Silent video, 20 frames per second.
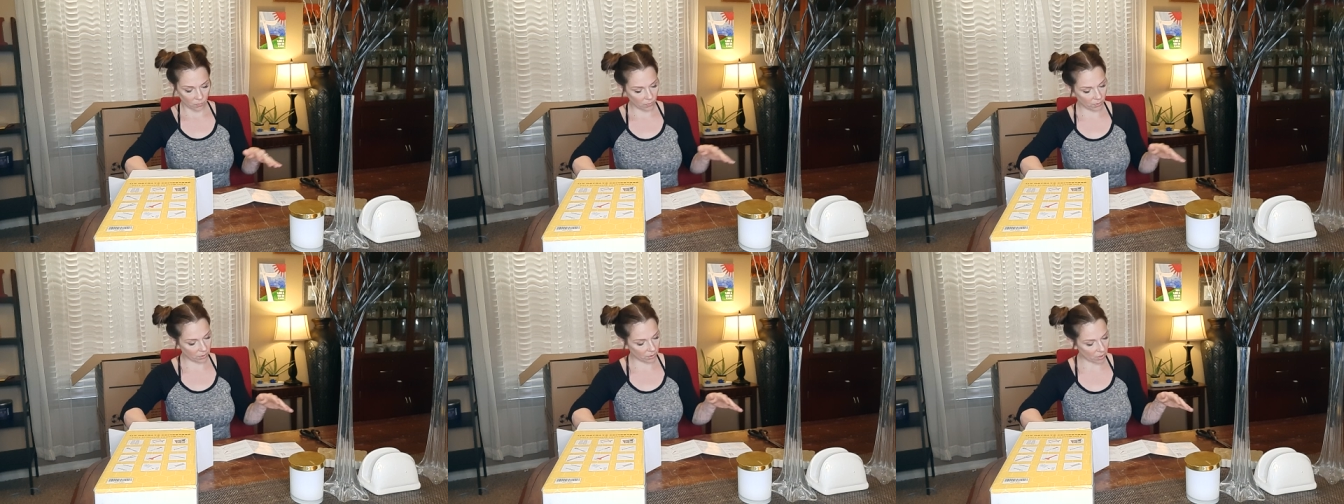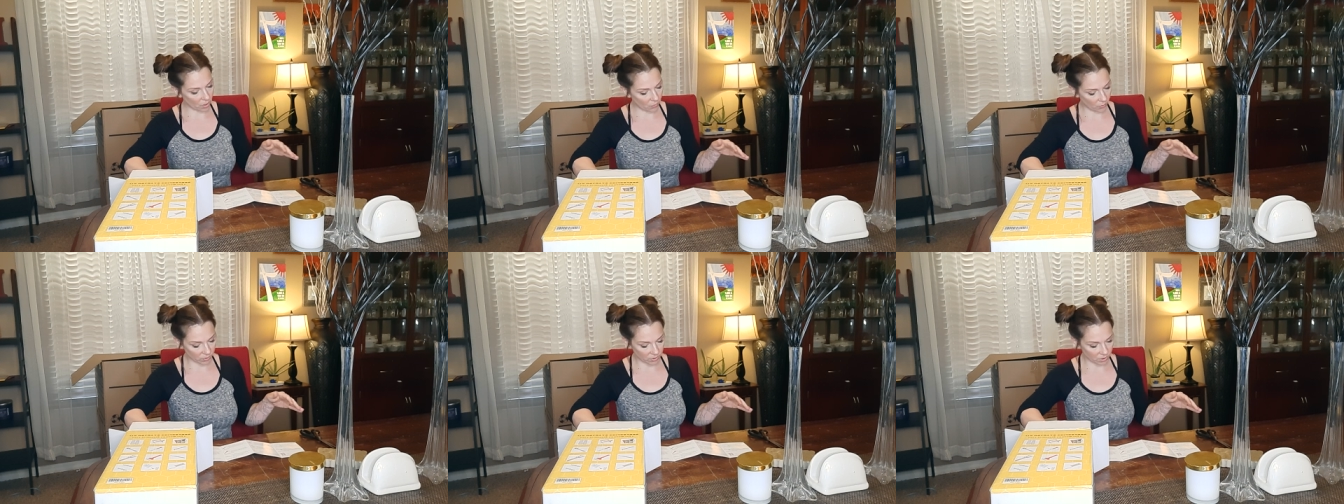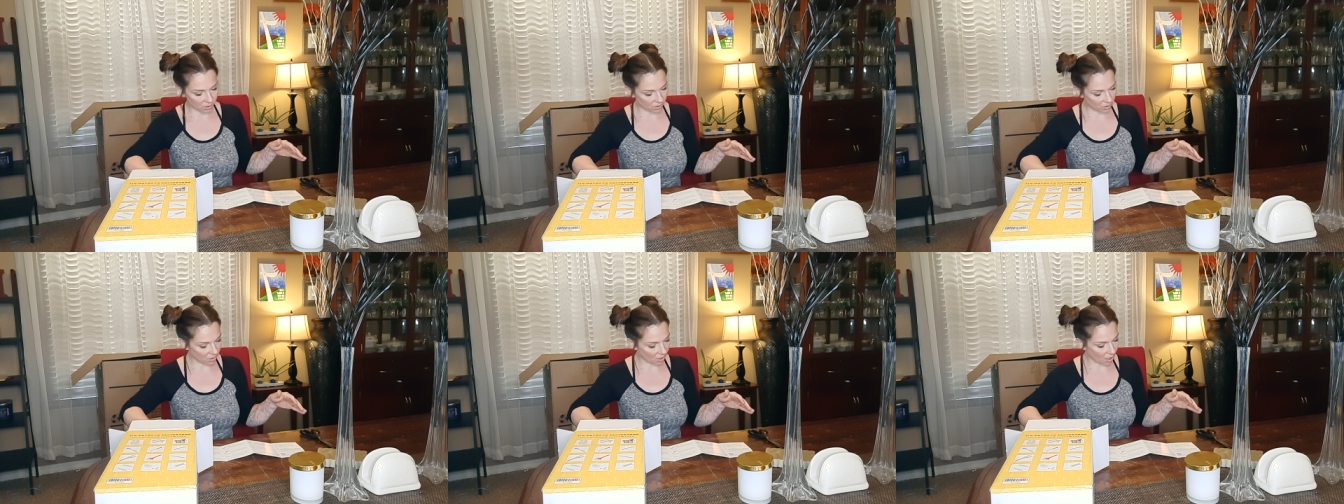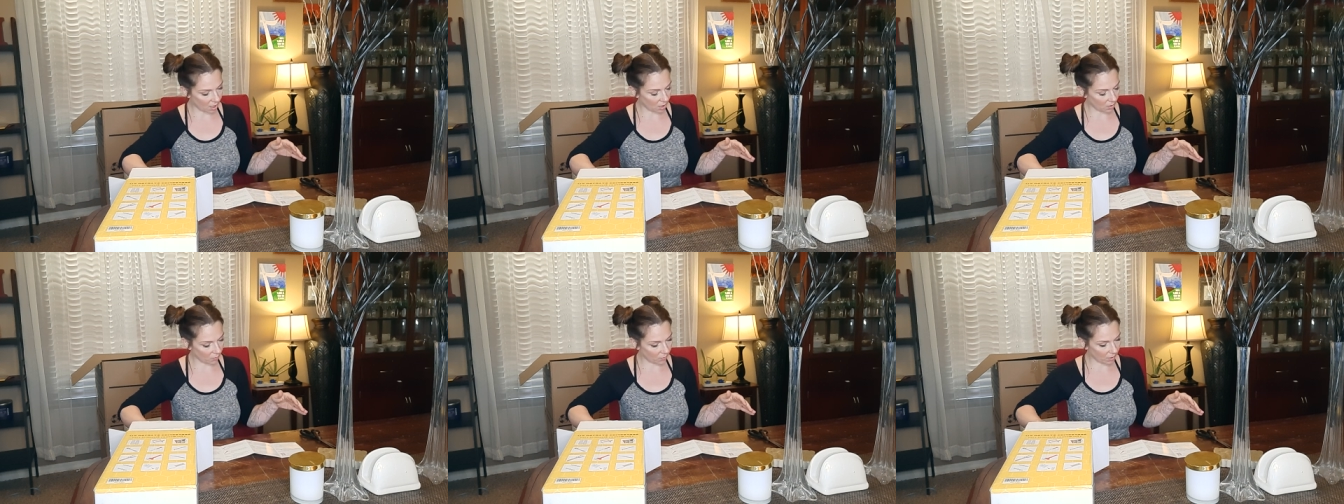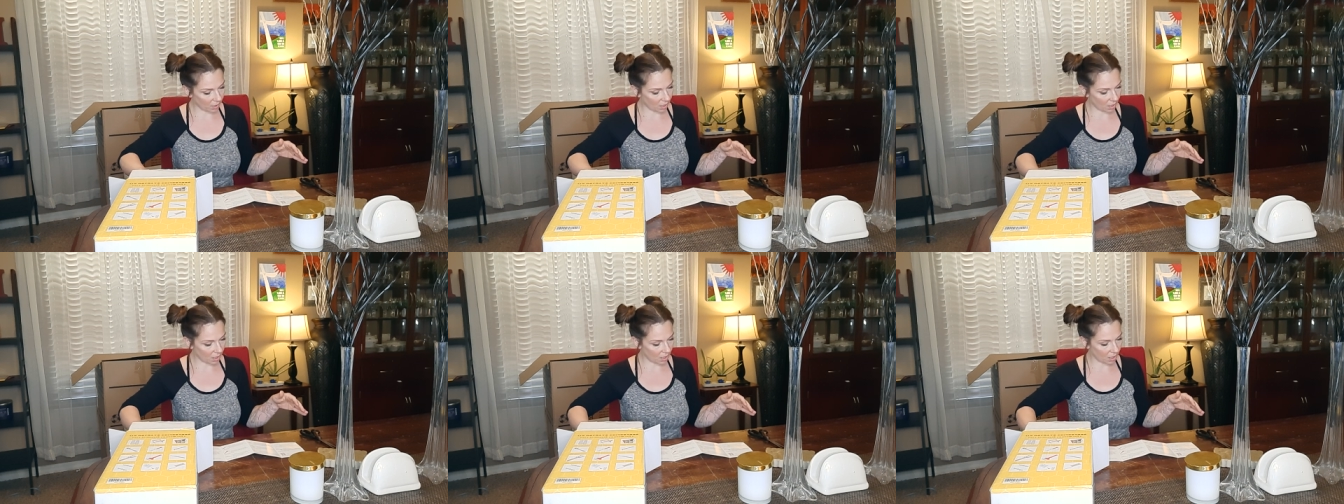We're going to start
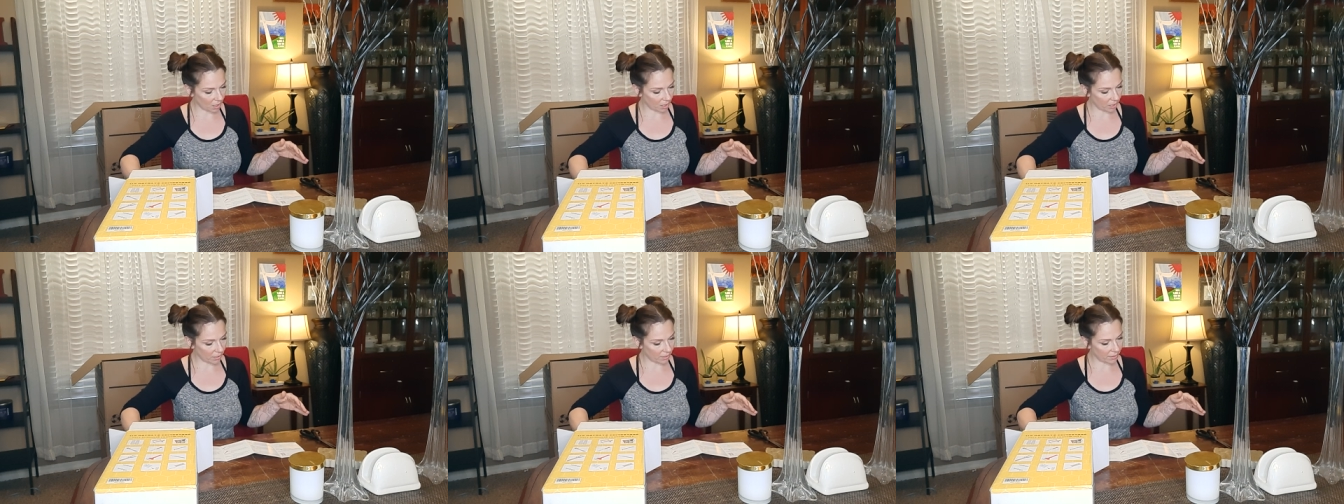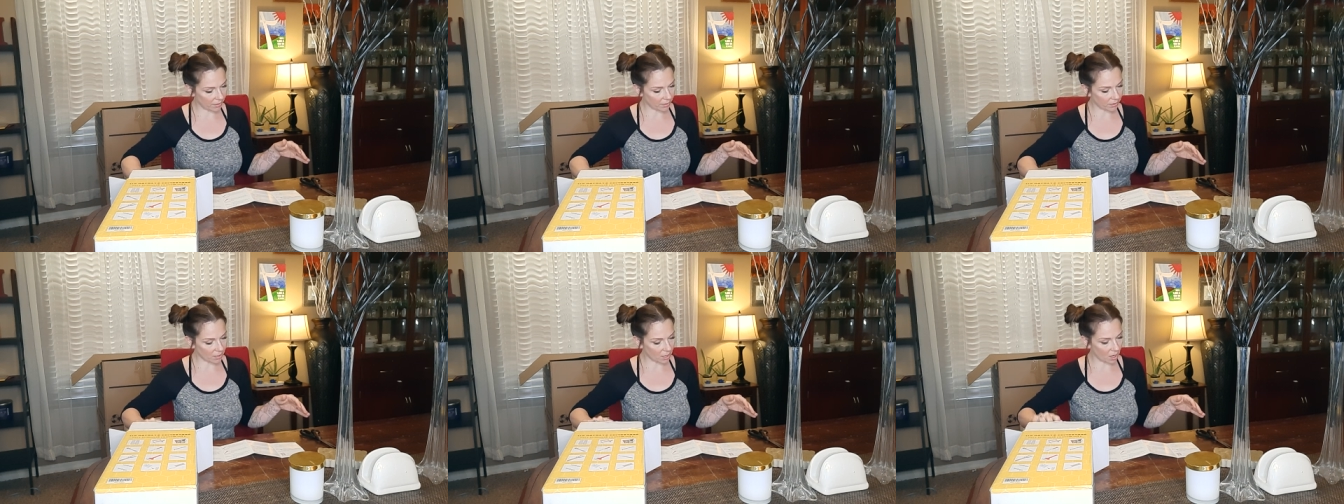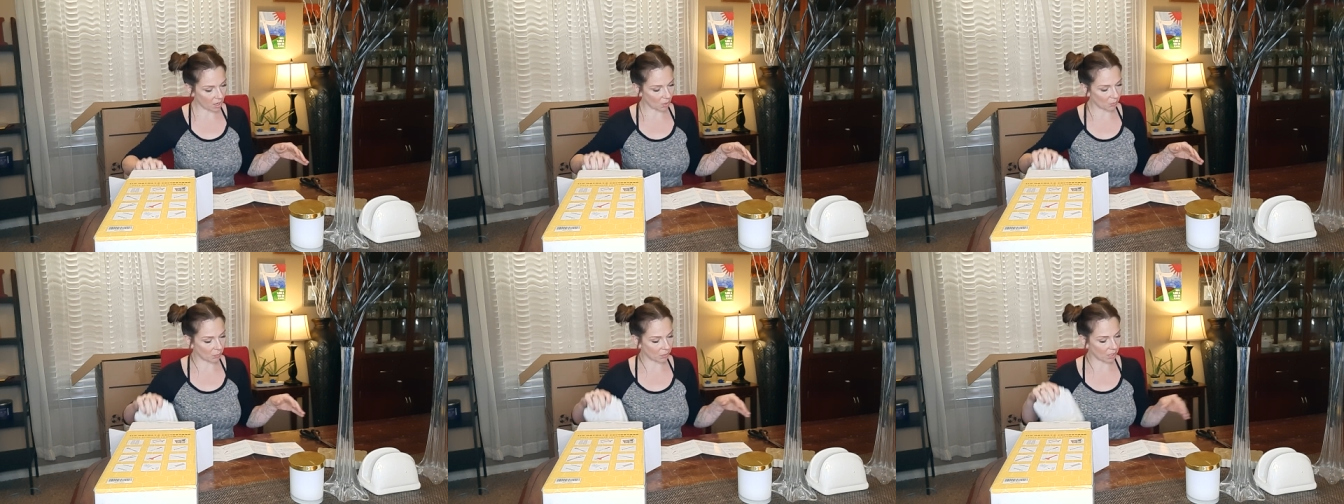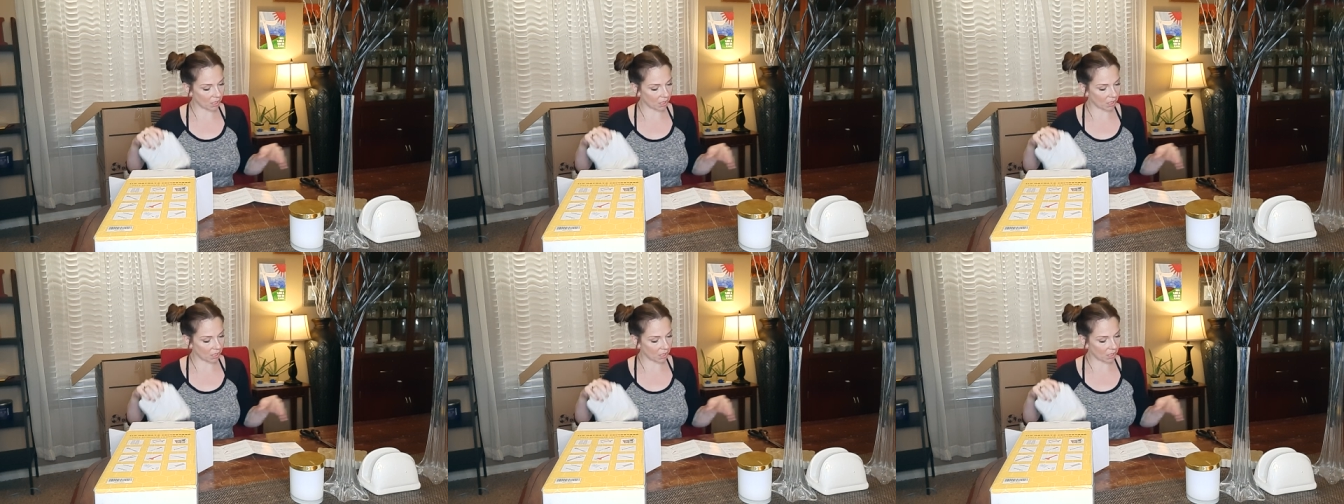with our